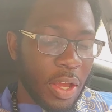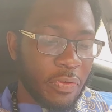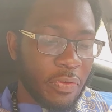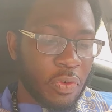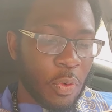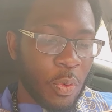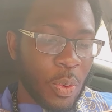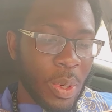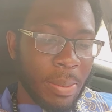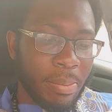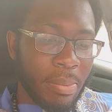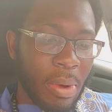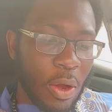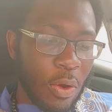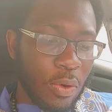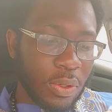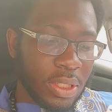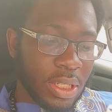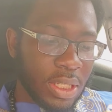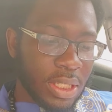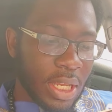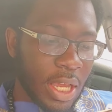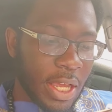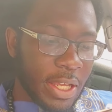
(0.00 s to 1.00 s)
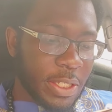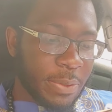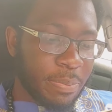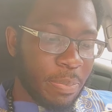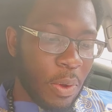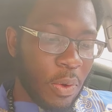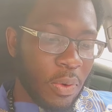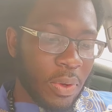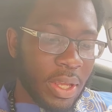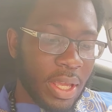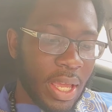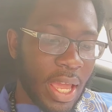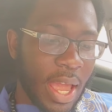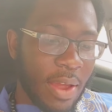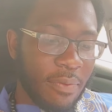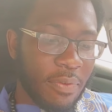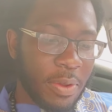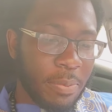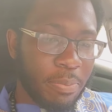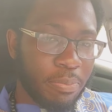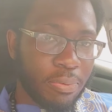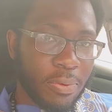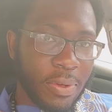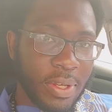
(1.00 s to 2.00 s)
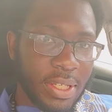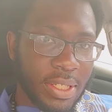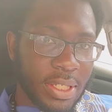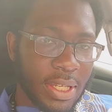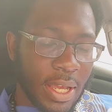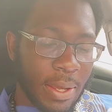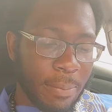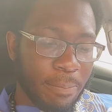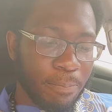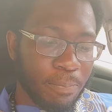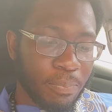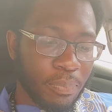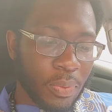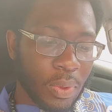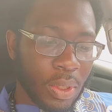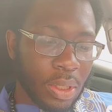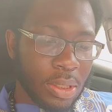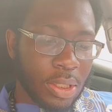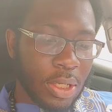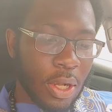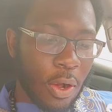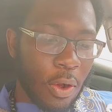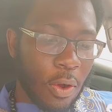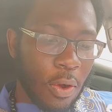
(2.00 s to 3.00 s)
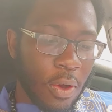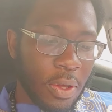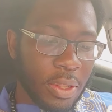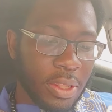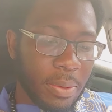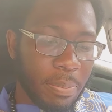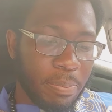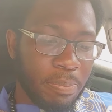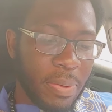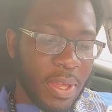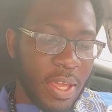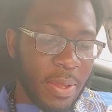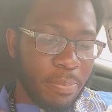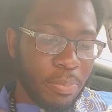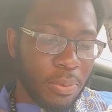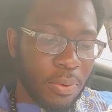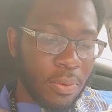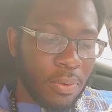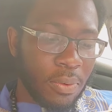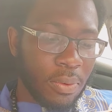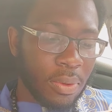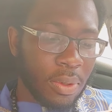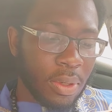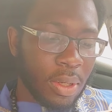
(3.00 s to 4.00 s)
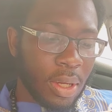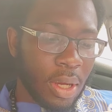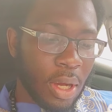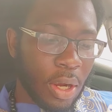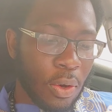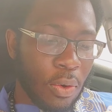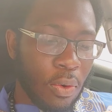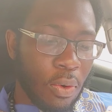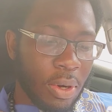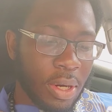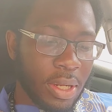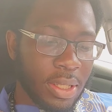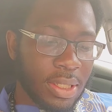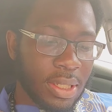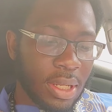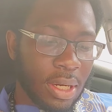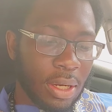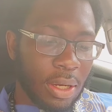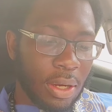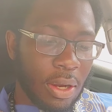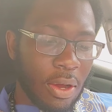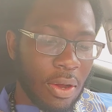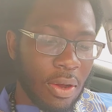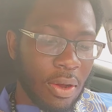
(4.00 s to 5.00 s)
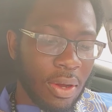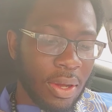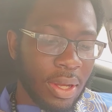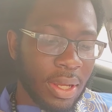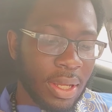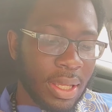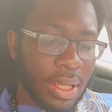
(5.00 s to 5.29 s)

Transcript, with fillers: for when Moses had spoken every precept to all the people according to the law,